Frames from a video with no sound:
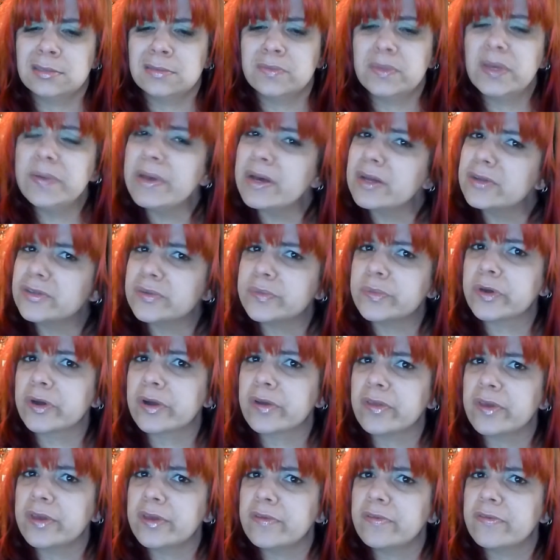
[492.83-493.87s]
maybe I'll do more of
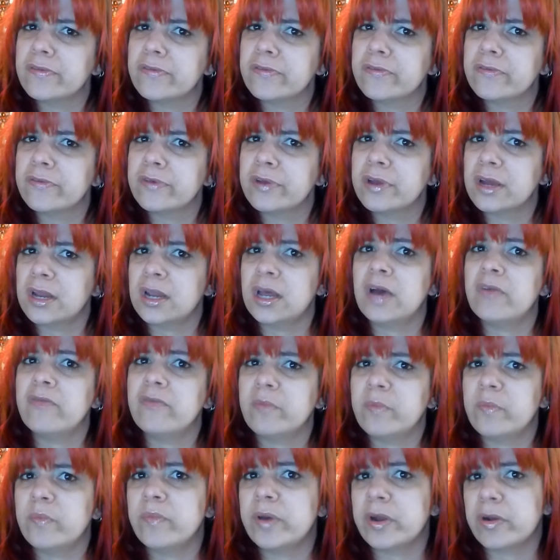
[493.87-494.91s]
these and have
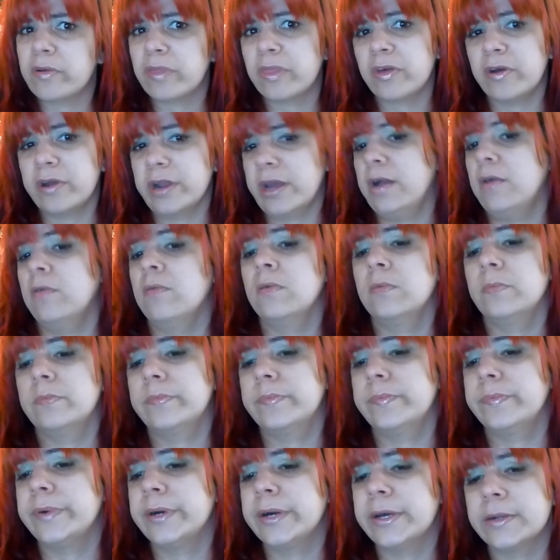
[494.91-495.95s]
them better thought out,
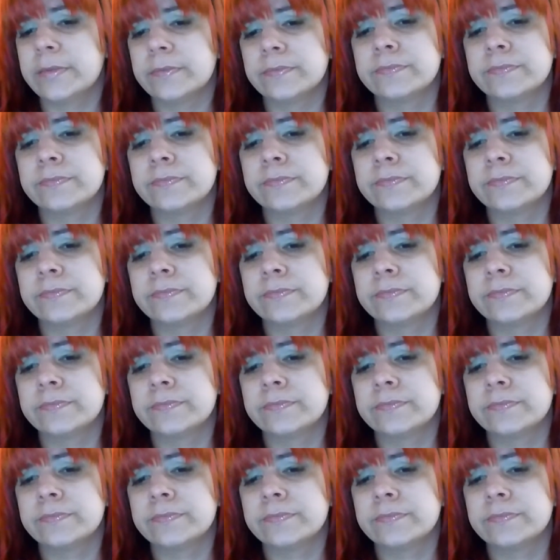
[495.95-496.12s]
but